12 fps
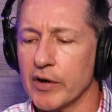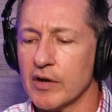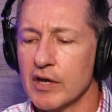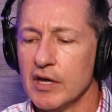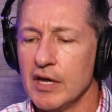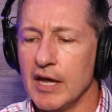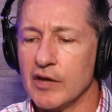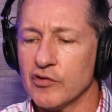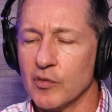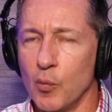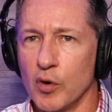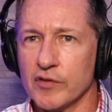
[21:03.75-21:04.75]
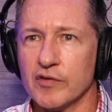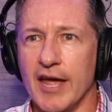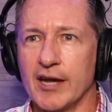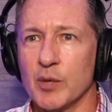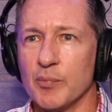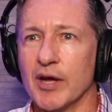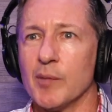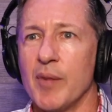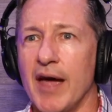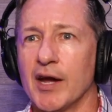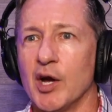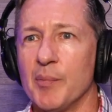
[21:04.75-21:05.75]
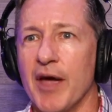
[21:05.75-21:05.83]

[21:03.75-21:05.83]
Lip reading: and some ones that had to pick back up